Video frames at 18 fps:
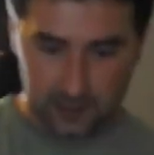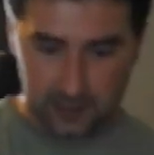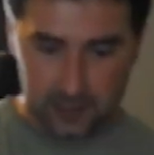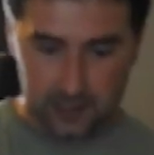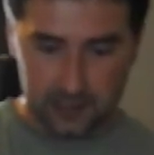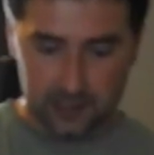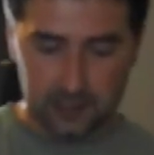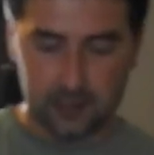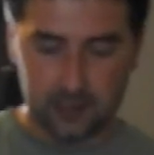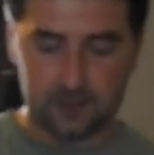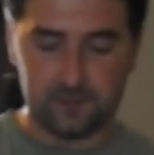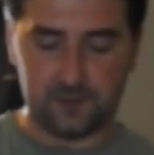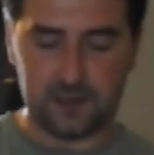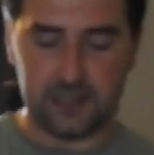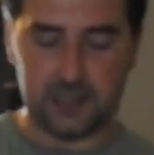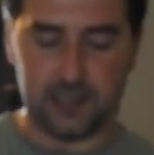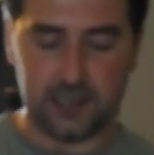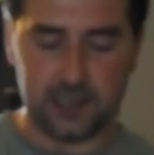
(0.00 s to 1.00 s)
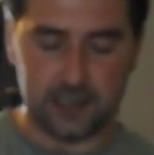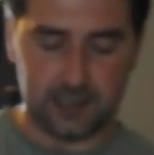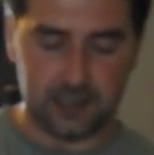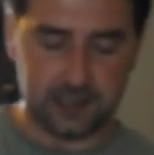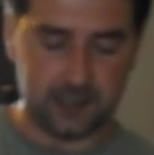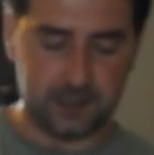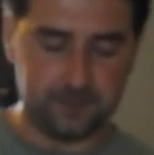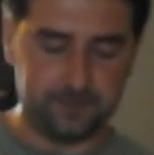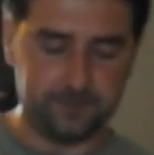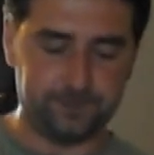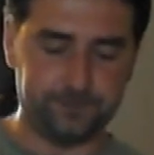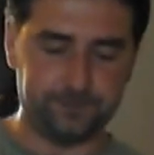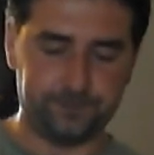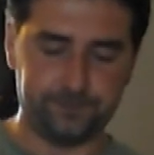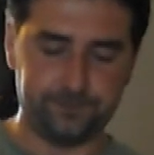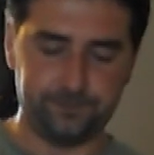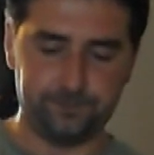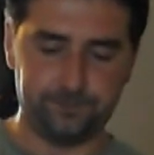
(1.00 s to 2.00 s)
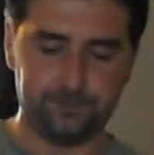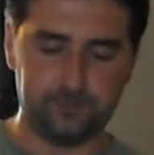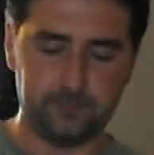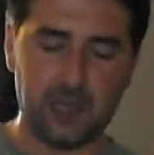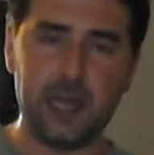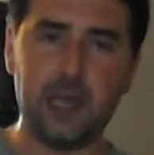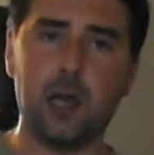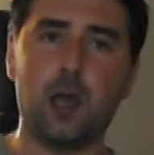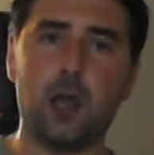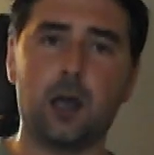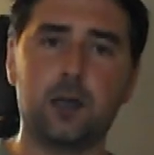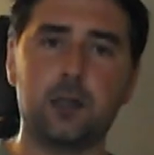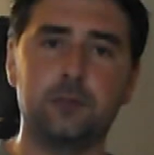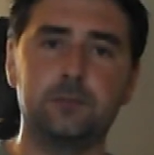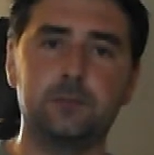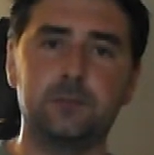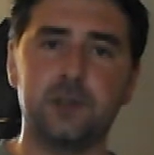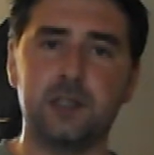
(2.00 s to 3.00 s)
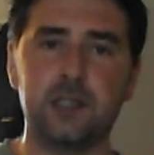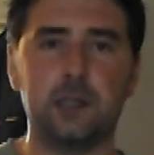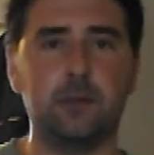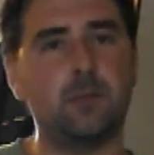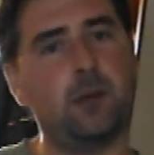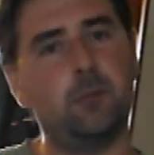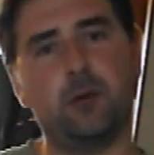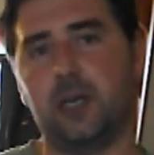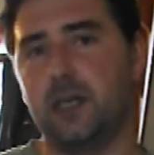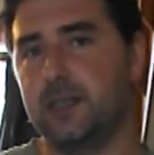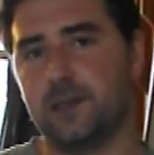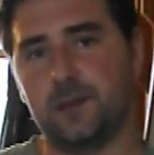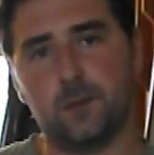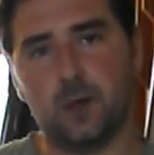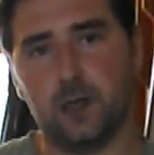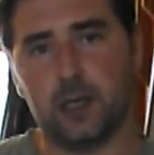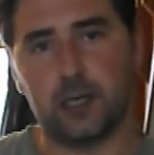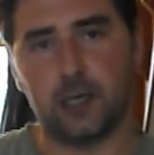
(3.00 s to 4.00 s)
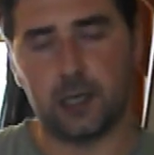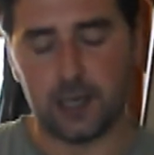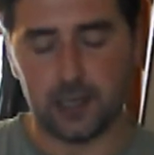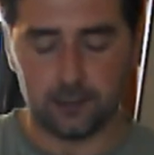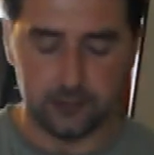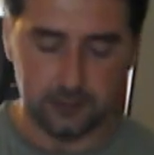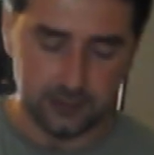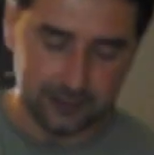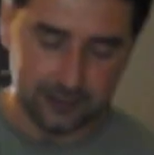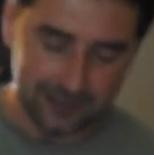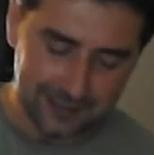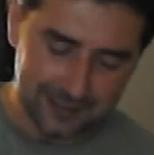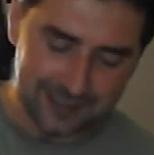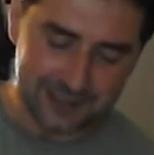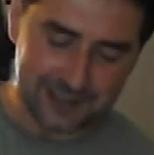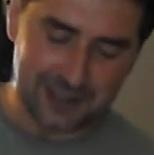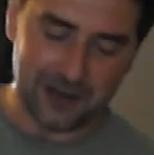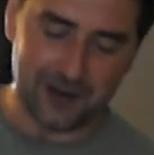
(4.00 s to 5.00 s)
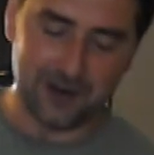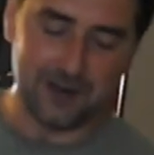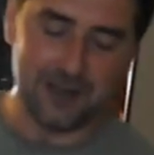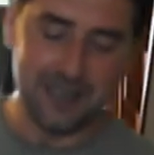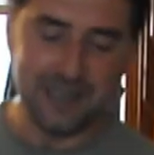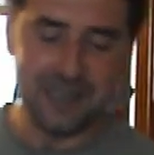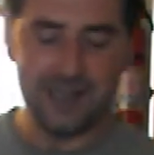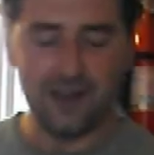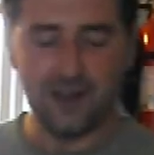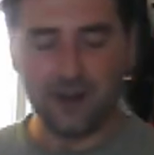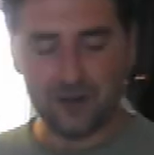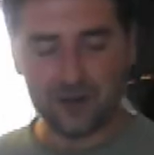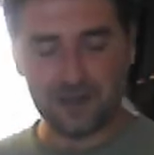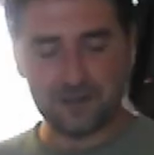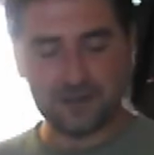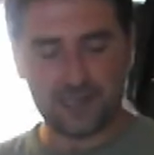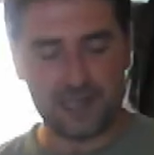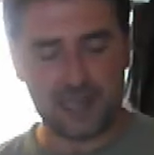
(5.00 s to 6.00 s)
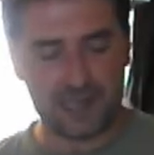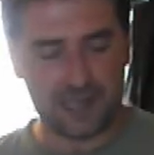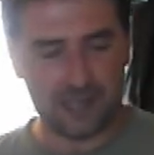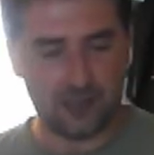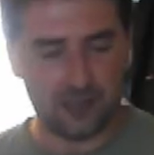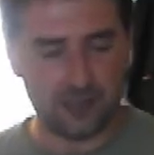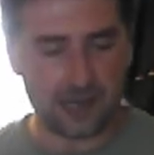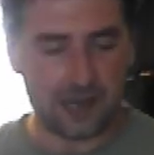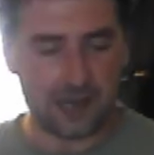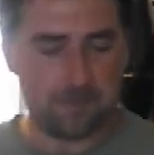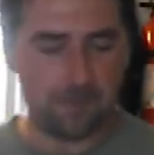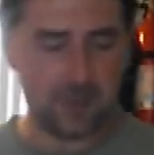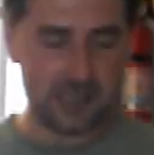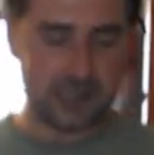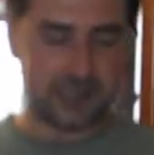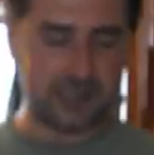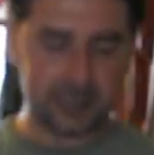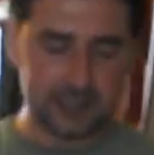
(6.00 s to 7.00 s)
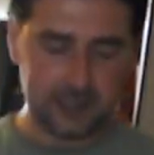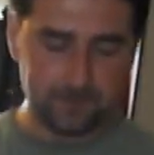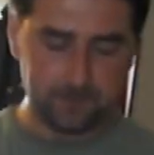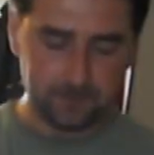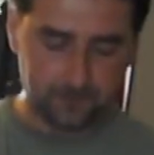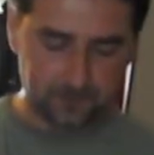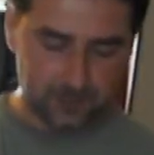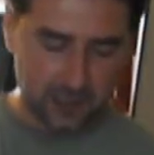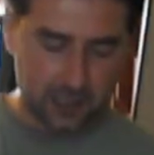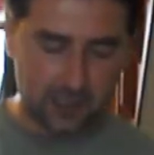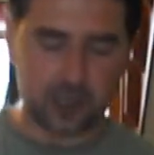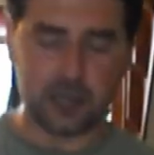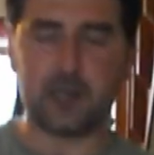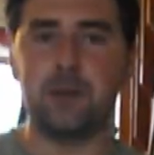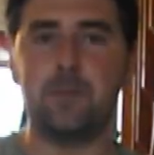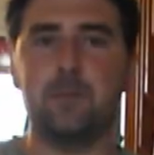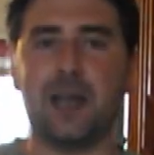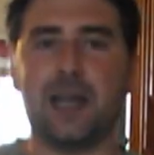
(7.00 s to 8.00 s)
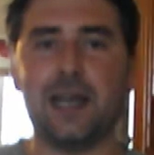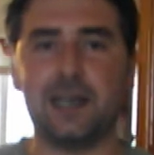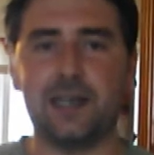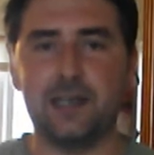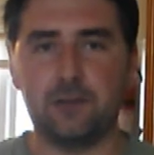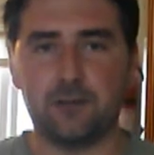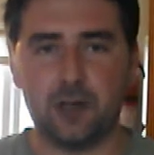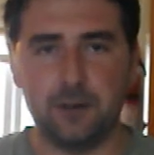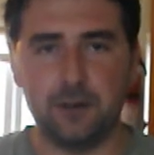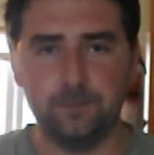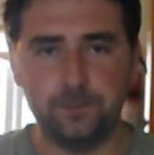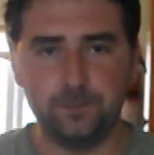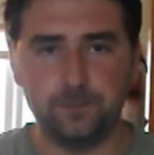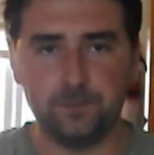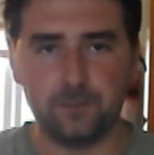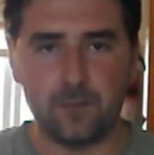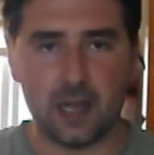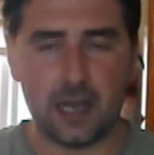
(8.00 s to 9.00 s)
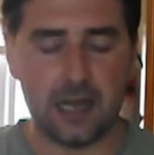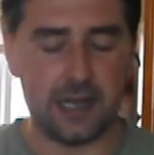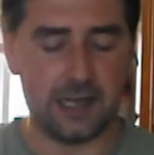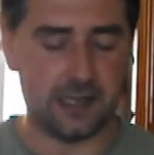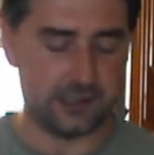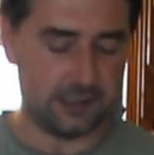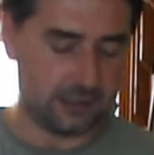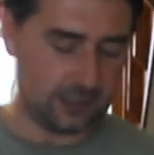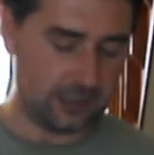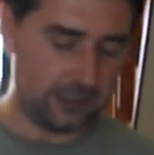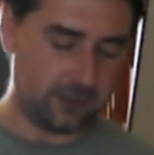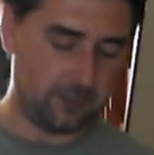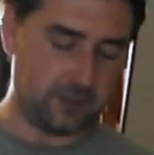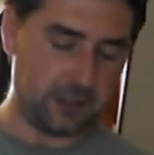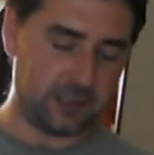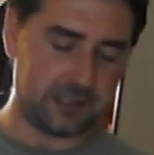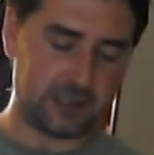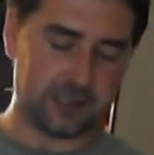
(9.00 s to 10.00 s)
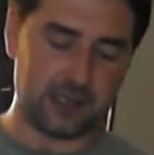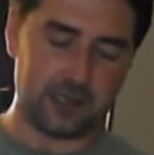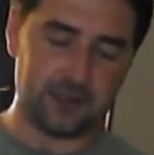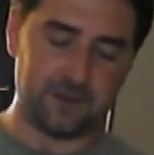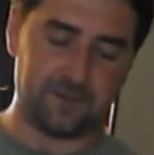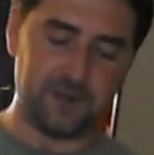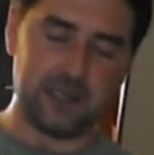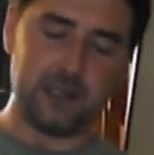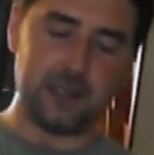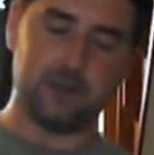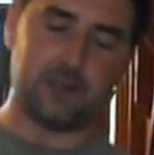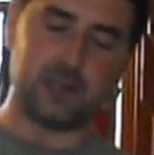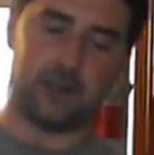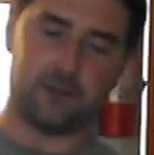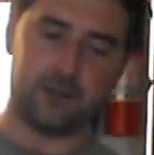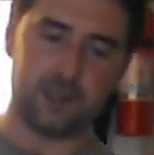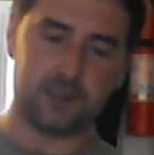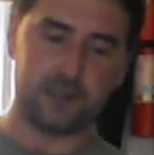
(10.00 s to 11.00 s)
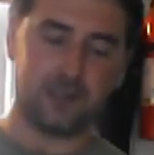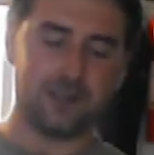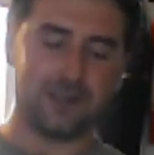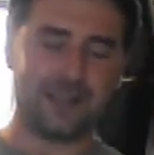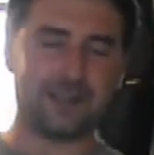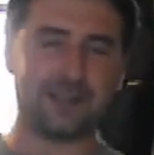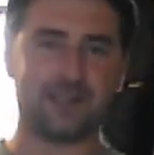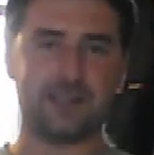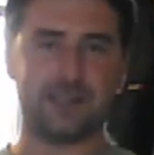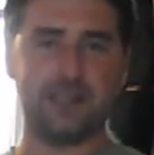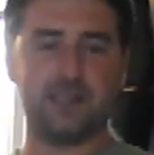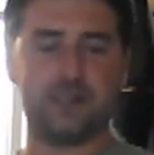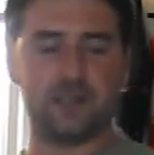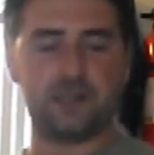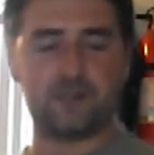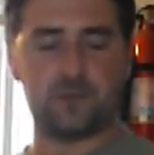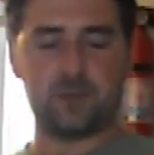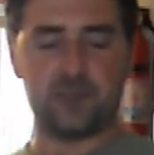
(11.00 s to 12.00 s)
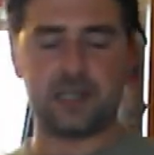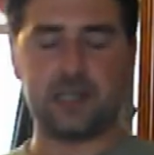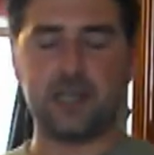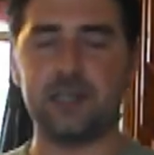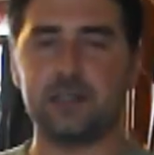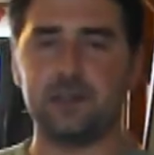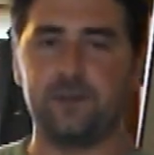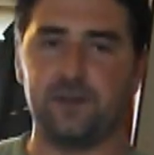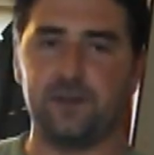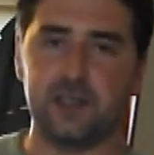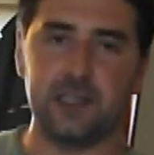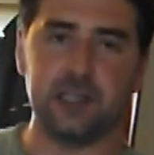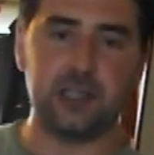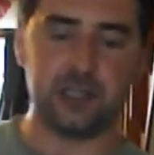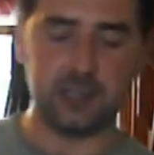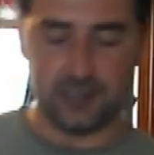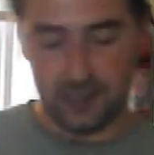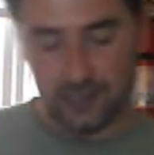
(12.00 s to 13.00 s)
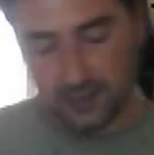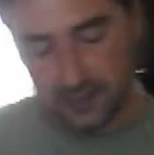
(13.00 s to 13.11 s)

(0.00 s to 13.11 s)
our lovely airlock. See, my brain isn't working now. So on goes the airlock, and basically, I'm going to come back later on, and we're going to start the video diary, so you get to see this from start to finish,